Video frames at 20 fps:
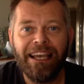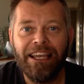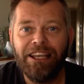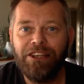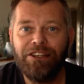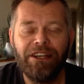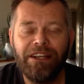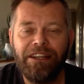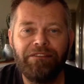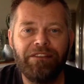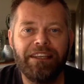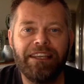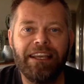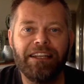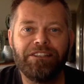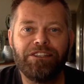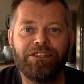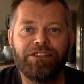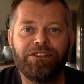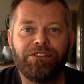You don't even
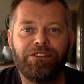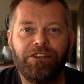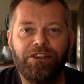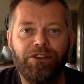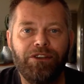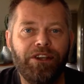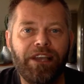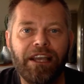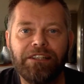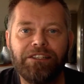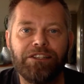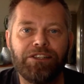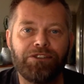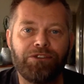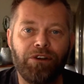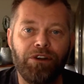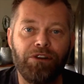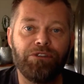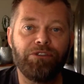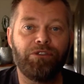get to, you get to
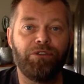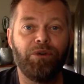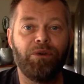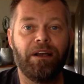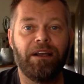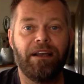scroll through